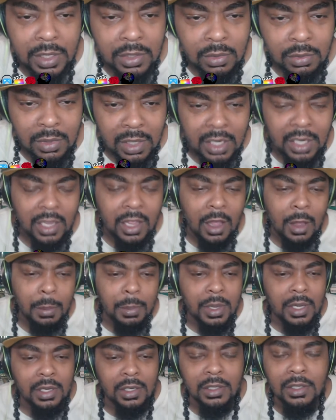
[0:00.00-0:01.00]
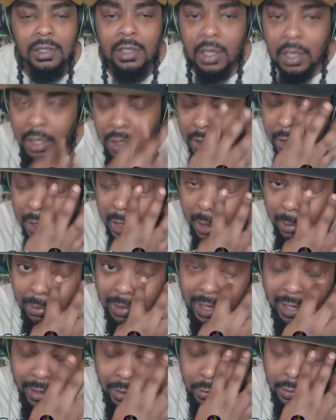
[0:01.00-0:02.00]
So none of y'all business. I'm
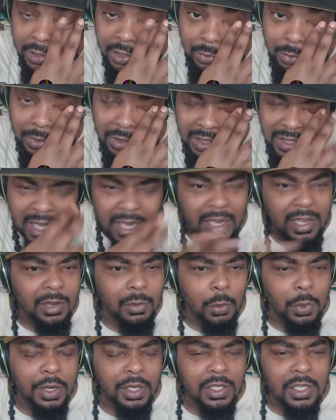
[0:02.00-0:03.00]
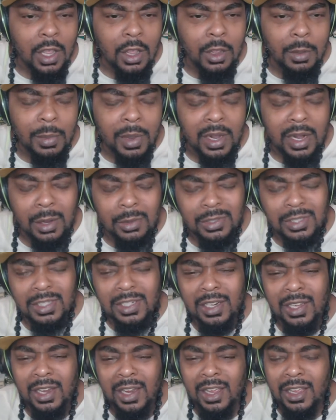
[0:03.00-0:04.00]
late on this because I didn't want to talk about it. I was sitting
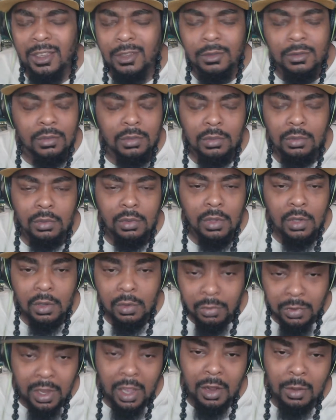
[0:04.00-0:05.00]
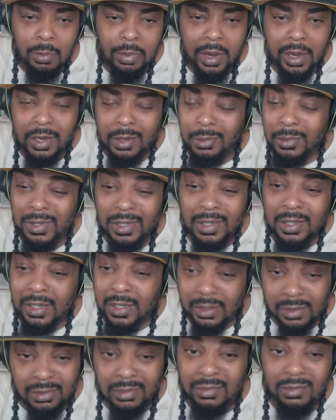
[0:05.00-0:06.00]
there like, Rihanna pregnant. I'm looking
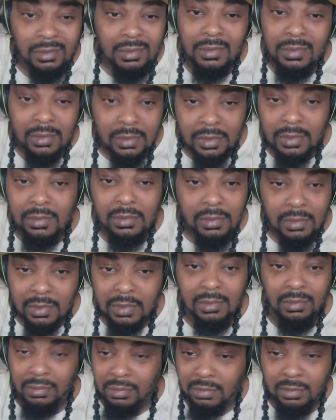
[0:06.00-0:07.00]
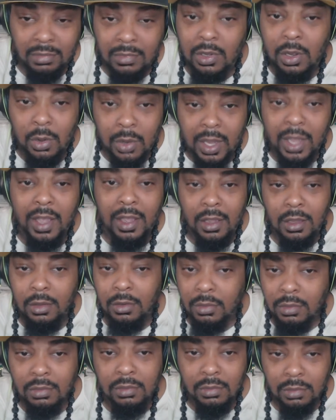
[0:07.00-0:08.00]
like, okay,
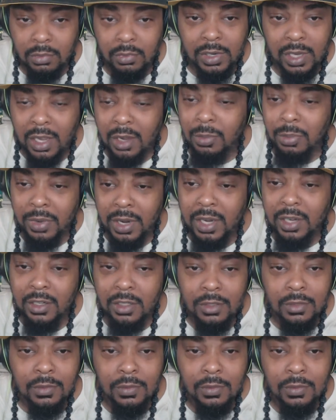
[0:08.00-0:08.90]
Rihanna pregnant.